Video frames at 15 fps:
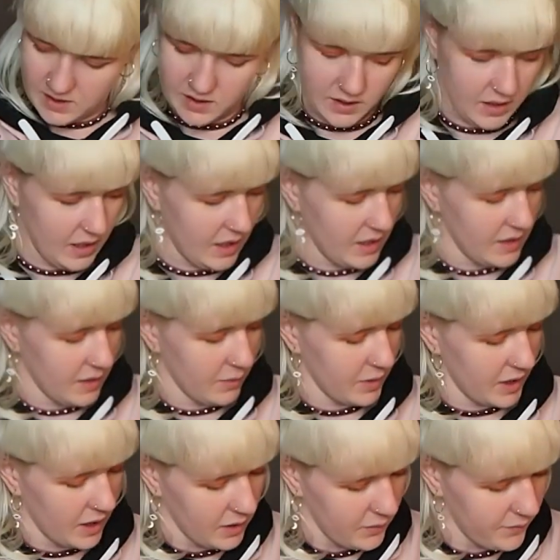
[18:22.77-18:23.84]
Okay, there we
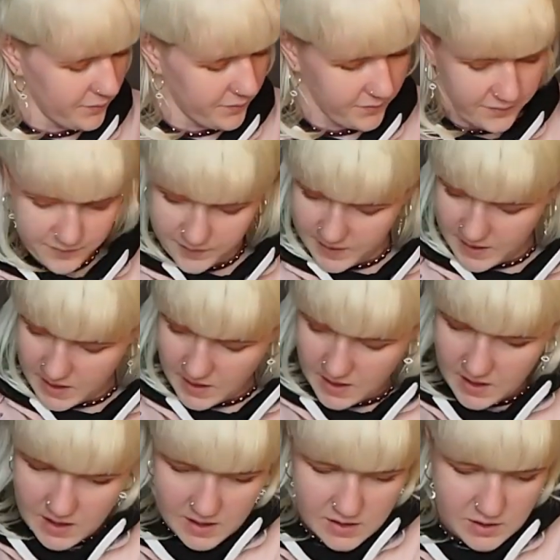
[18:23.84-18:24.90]
go.
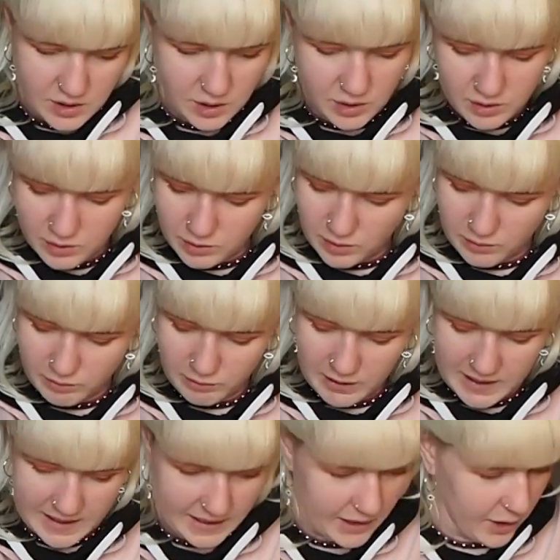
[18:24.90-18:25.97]
So you could
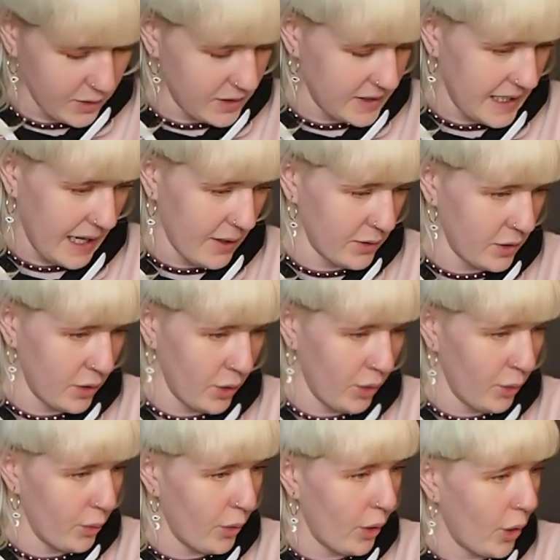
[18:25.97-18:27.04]
really go to town
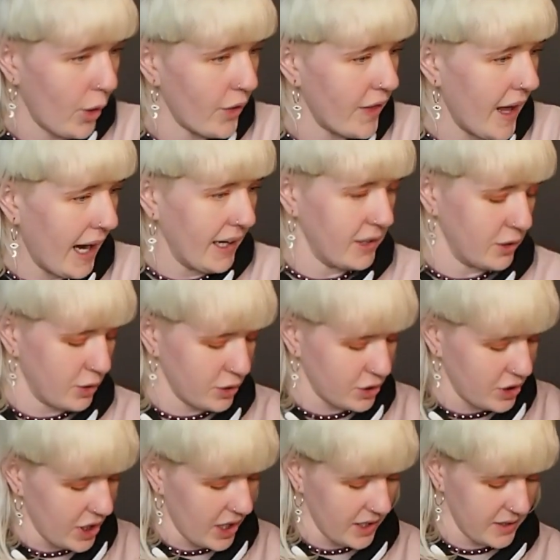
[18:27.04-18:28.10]
on that. You could
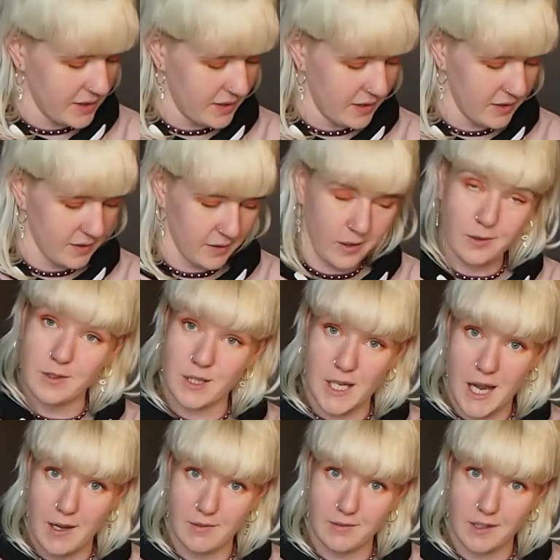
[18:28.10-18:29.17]
just go to
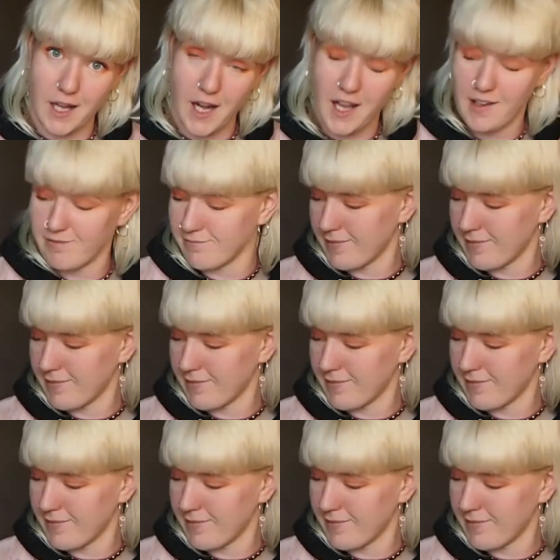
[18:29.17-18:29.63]
town, get it?